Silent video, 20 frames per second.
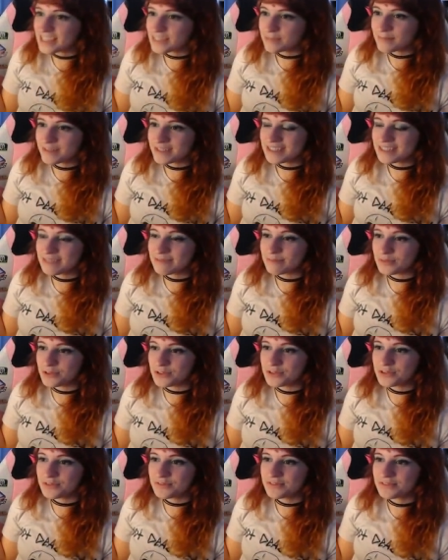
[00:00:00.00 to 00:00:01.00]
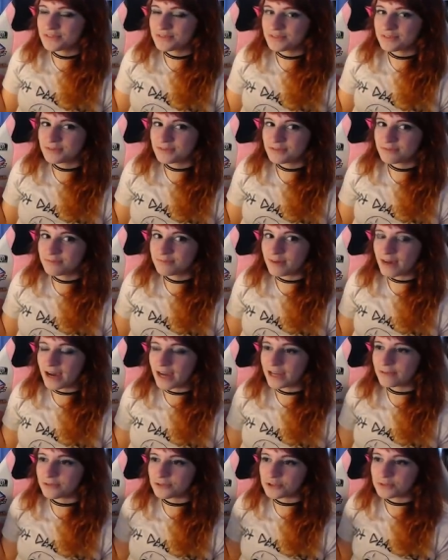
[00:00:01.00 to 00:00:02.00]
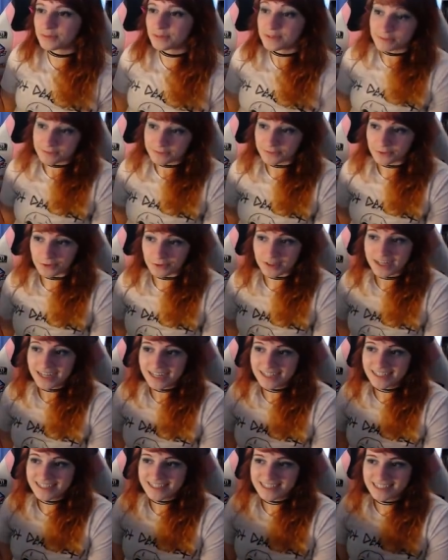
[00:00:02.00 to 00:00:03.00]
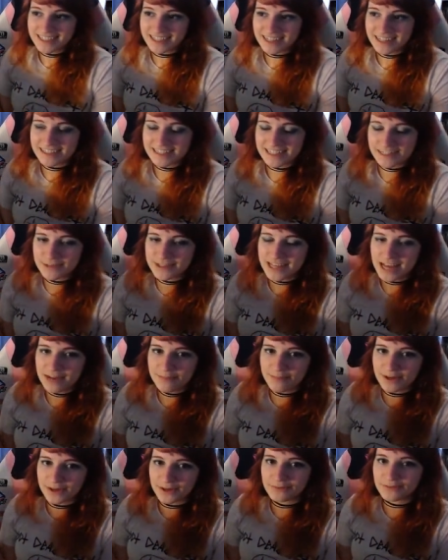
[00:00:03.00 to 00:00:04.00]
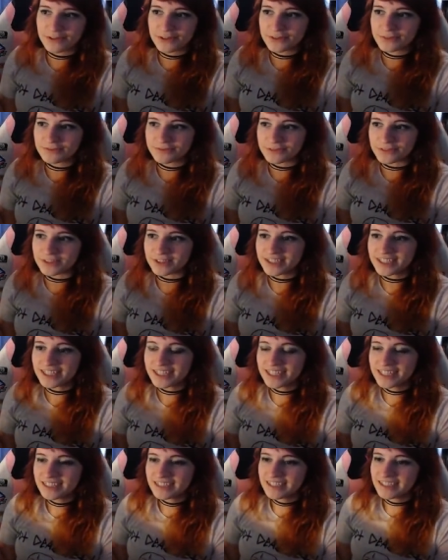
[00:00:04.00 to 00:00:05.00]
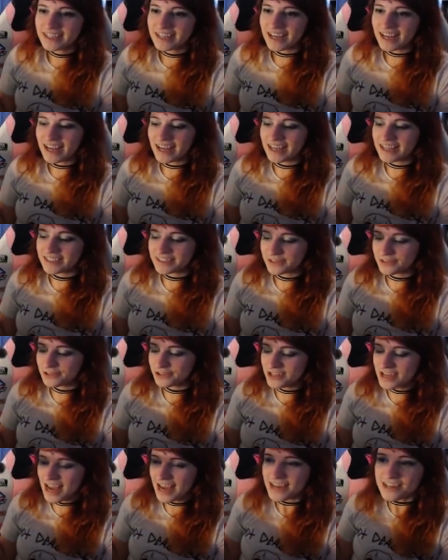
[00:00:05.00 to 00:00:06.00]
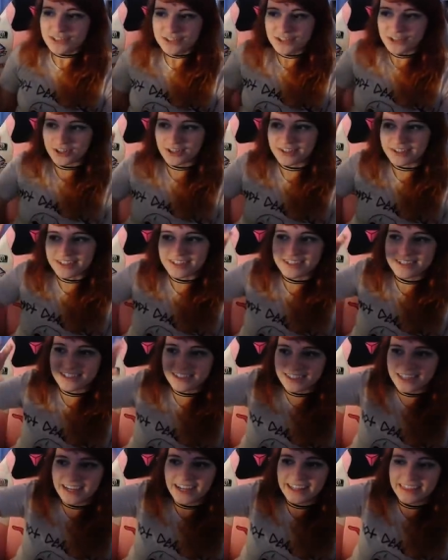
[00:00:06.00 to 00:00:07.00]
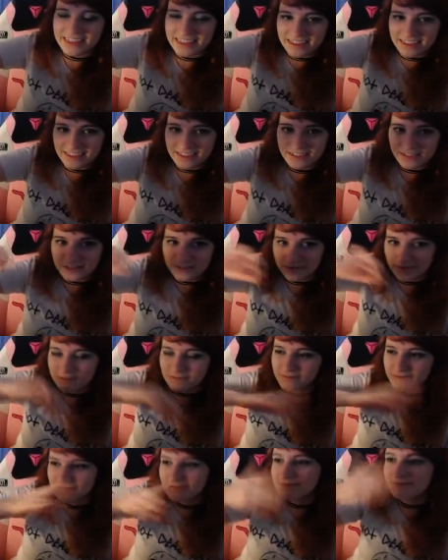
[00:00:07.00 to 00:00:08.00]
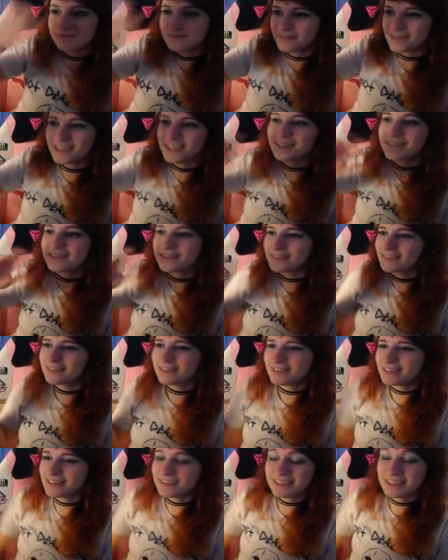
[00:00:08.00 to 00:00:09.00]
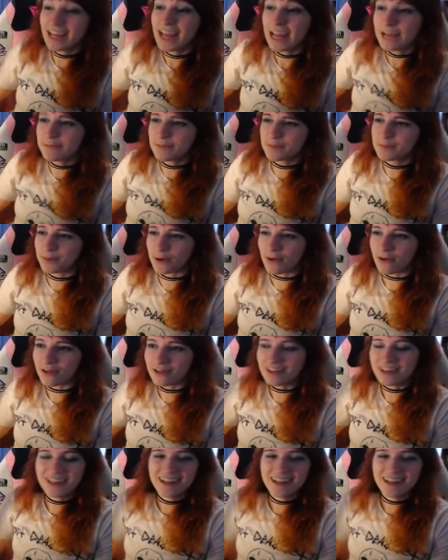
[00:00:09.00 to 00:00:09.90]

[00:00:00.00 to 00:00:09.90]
been moved by Ruby beforehand because they did a team attack back in Volume 4. So she has turned into like the little cape ball.